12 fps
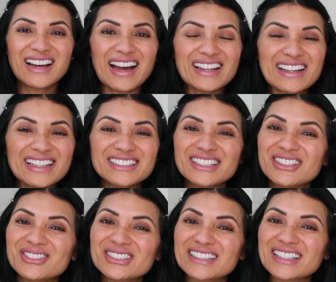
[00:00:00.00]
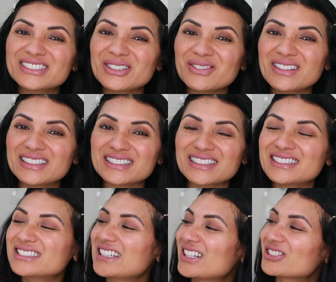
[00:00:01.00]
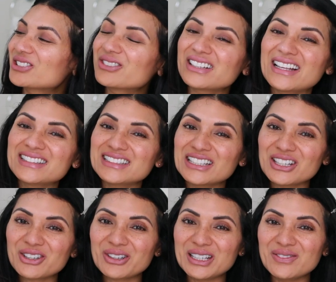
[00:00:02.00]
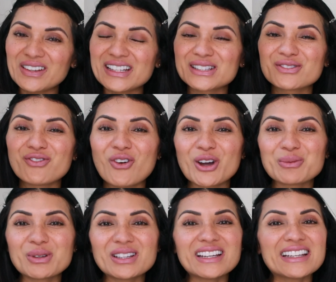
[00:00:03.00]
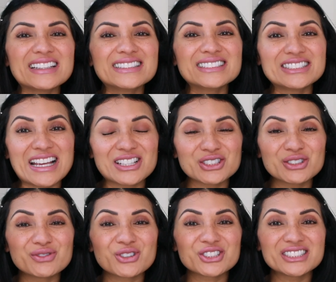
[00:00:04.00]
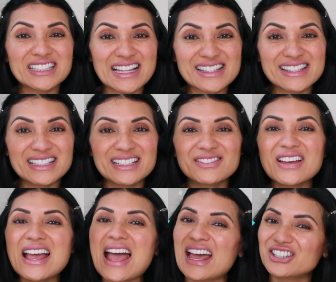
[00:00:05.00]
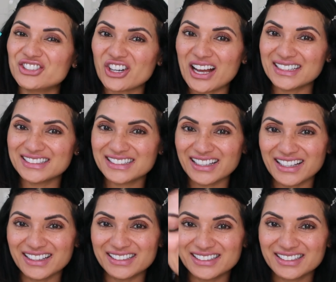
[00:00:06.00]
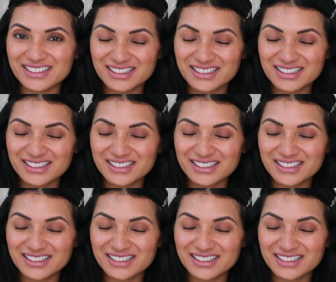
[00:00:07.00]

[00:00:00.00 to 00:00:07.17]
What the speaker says: I like to use Exuviance's Gentle Cleansing Cream. Its formula is gentle for sensitive and dry skin.